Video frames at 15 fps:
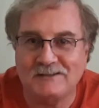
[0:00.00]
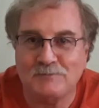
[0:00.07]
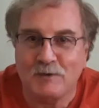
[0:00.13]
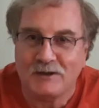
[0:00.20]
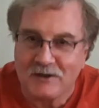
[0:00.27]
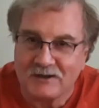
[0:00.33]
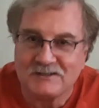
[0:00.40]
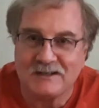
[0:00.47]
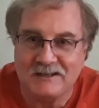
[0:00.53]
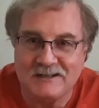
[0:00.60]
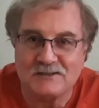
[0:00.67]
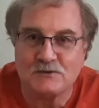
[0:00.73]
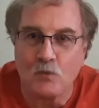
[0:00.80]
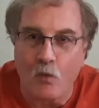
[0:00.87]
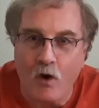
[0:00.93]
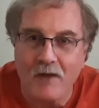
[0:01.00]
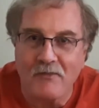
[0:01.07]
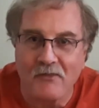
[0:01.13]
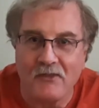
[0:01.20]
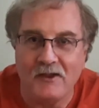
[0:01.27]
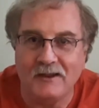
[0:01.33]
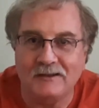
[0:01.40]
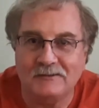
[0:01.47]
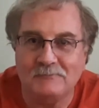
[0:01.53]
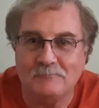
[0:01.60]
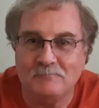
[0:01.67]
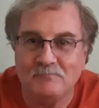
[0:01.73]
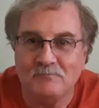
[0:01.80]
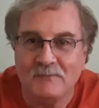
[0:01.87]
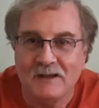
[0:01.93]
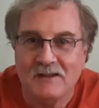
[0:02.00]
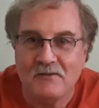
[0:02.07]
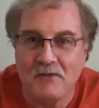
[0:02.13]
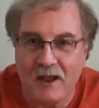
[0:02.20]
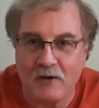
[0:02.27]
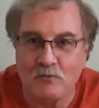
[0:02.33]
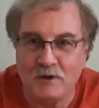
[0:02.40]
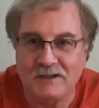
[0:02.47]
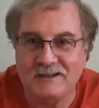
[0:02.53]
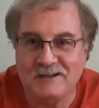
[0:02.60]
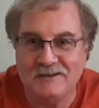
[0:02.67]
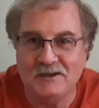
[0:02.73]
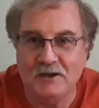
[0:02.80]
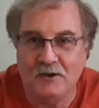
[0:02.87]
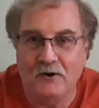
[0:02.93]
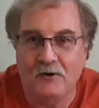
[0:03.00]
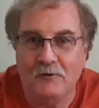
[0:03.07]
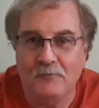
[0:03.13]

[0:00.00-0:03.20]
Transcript: because it is one thing that we can do.